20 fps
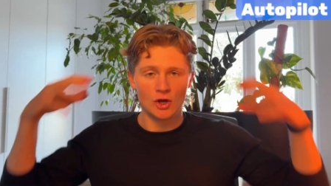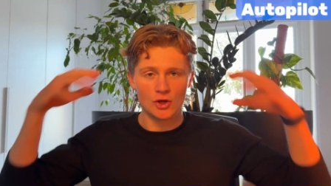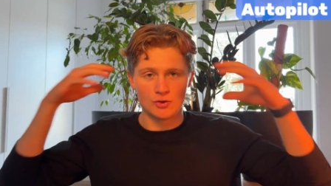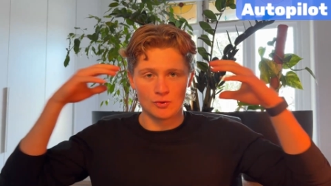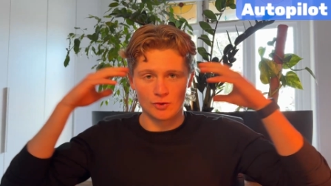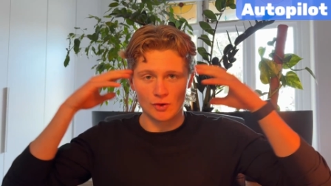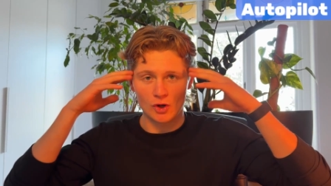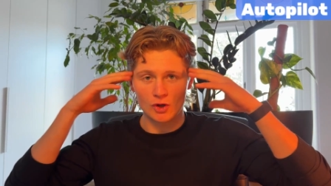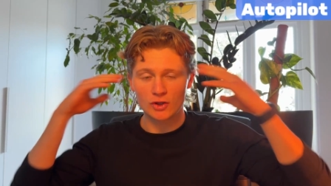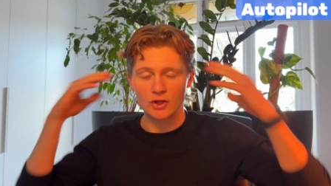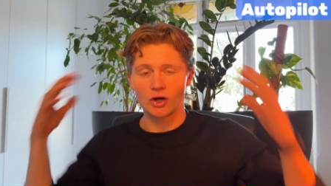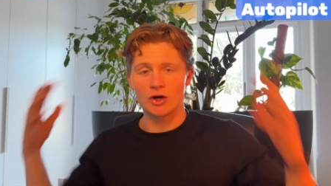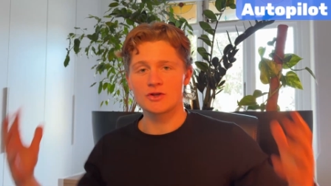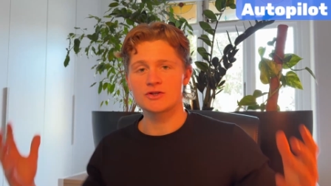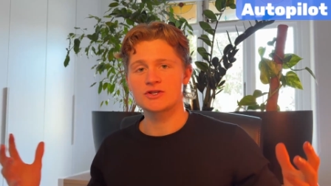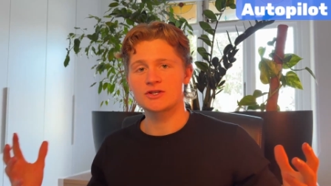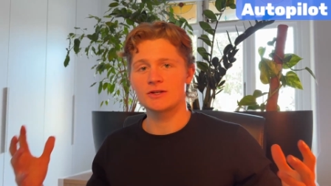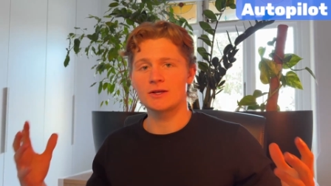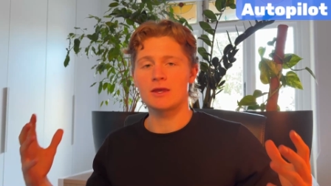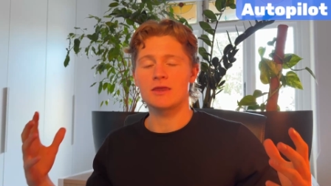You're not
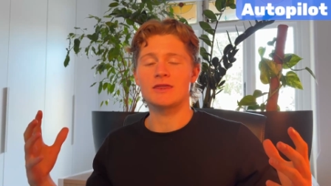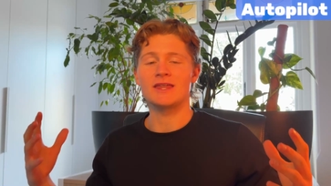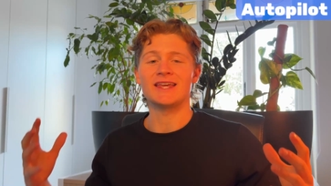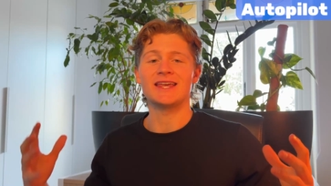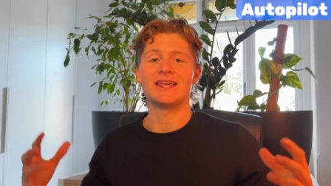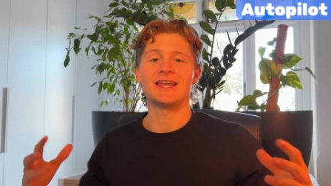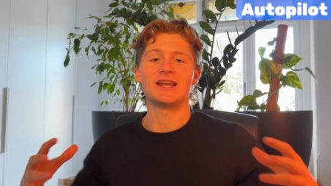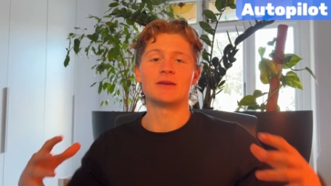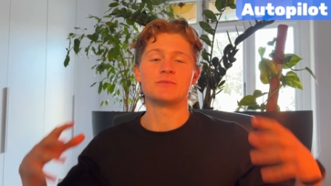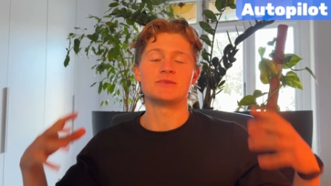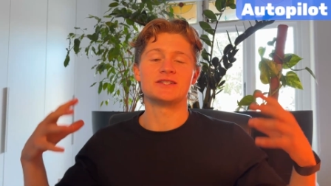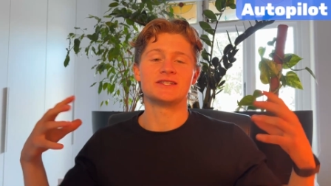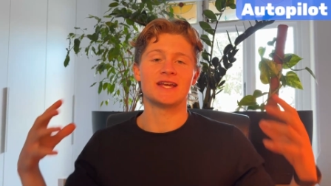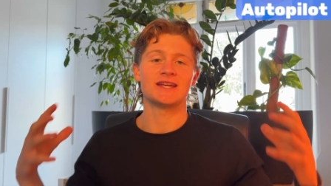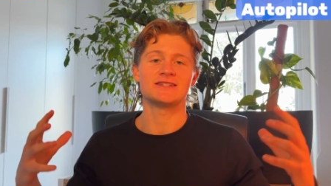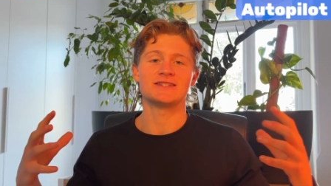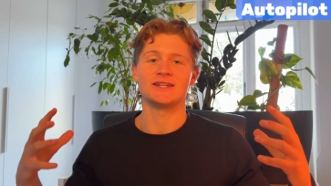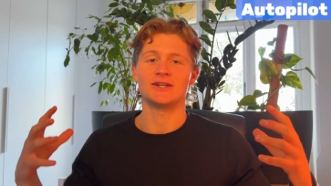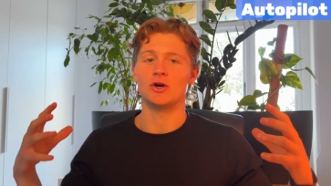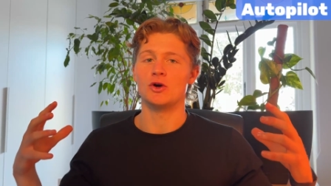constantly thinking and
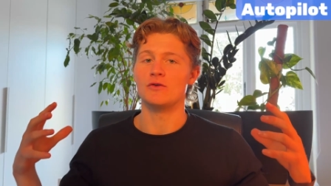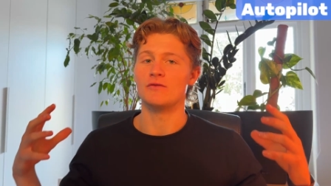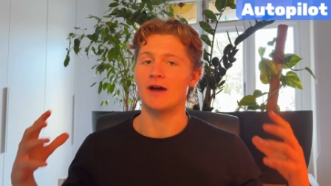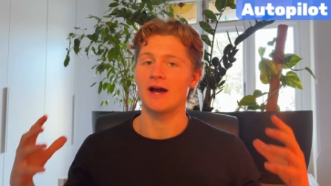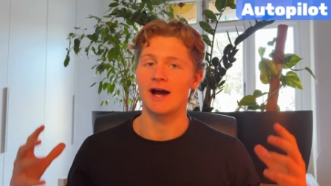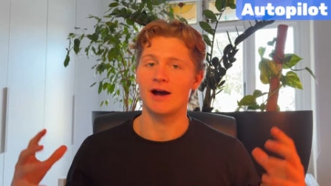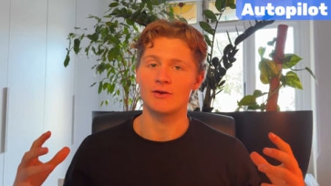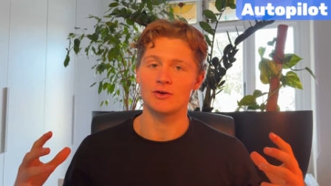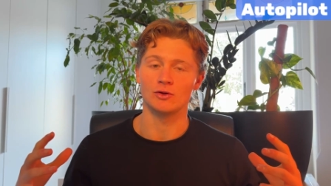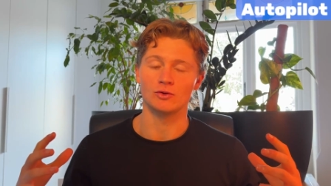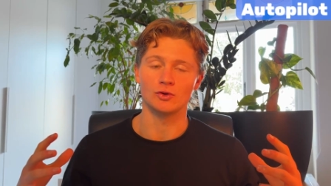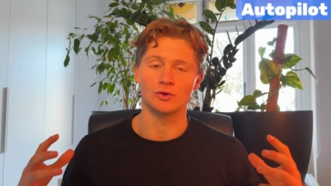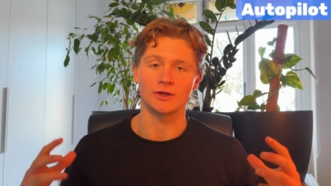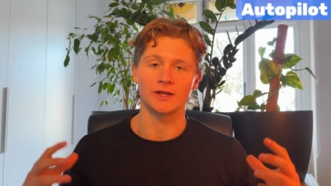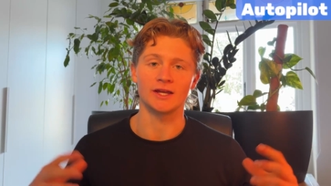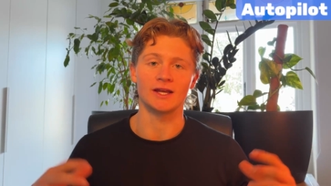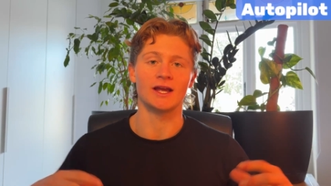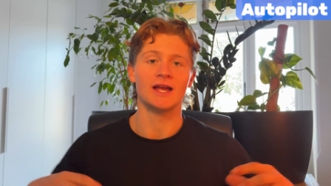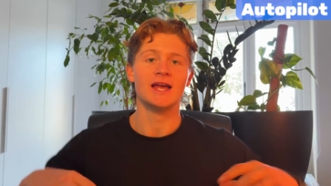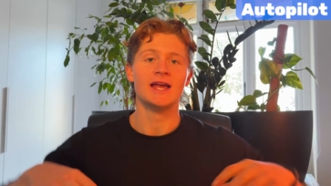obsessing over how you're
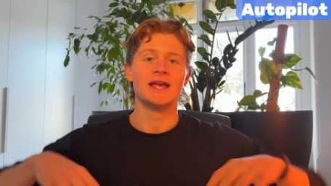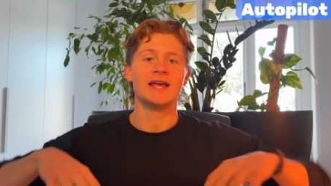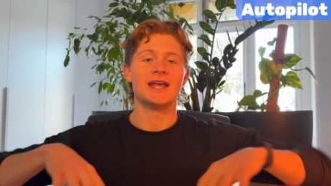looking.